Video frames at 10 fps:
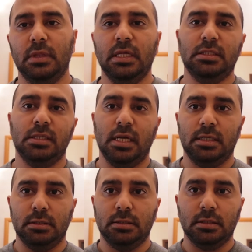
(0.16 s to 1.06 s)
this
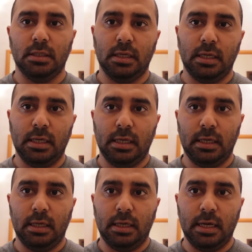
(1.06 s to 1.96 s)
lens
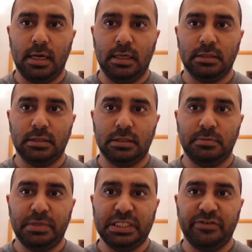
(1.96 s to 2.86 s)
has
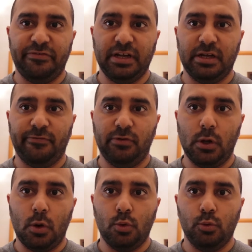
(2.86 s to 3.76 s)
specific
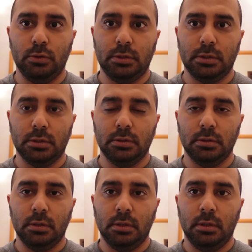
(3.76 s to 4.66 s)
flows.
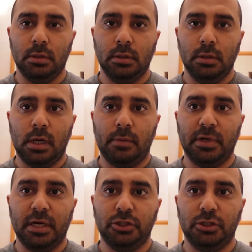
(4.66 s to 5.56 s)
I'm
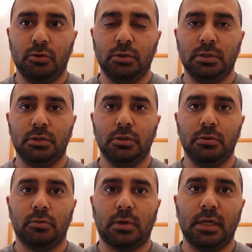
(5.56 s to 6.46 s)
gonna show it to
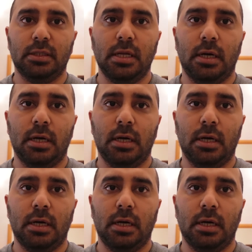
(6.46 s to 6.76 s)
you right